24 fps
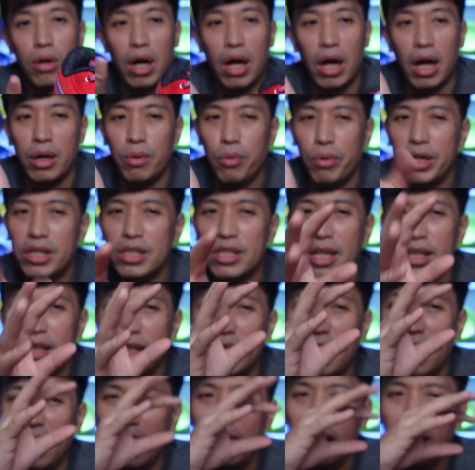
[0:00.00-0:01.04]
I wish that
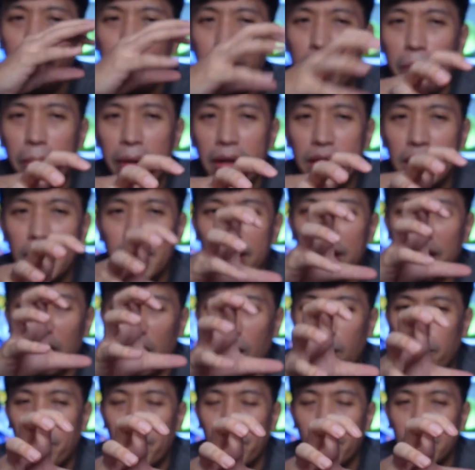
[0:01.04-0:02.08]
they implemented the
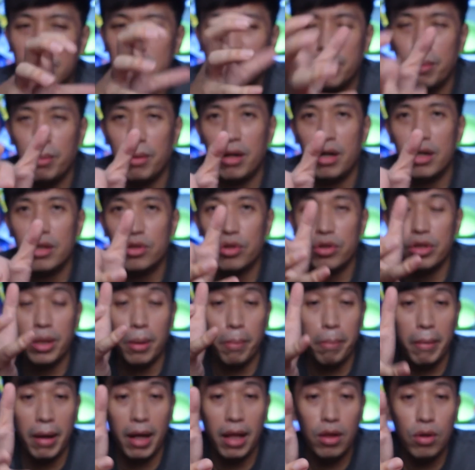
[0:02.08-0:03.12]
upper similar to the
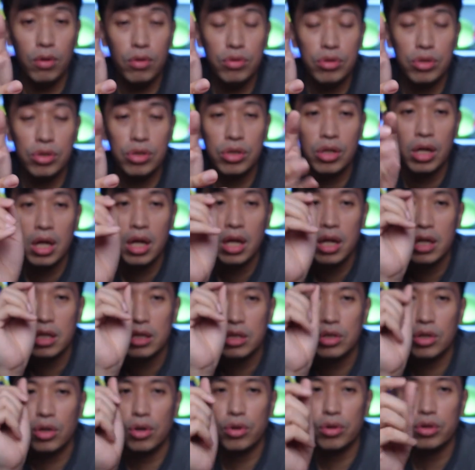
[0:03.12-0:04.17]
Mellows,
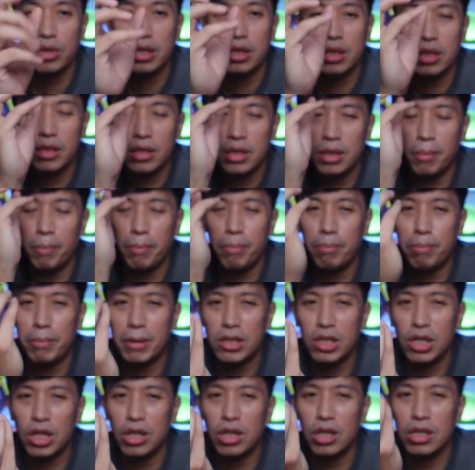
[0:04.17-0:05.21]
so the
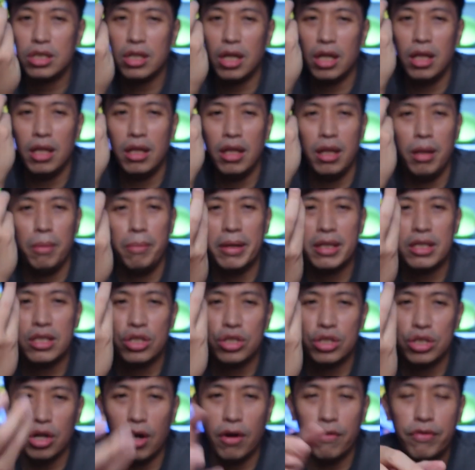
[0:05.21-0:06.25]
material's a little bit
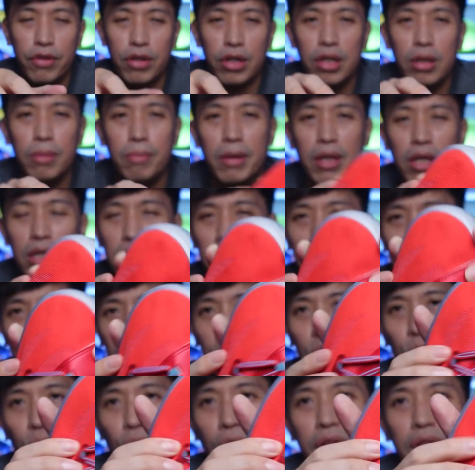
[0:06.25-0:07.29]
softer, because
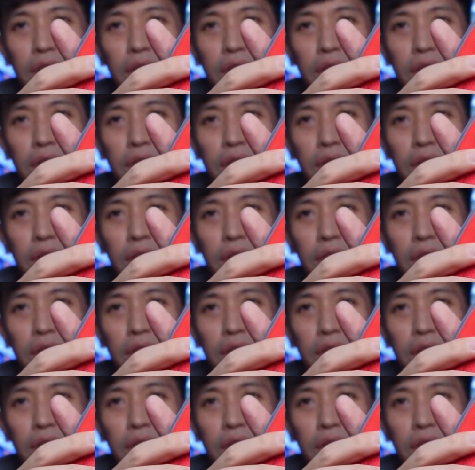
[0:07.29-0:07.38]
this one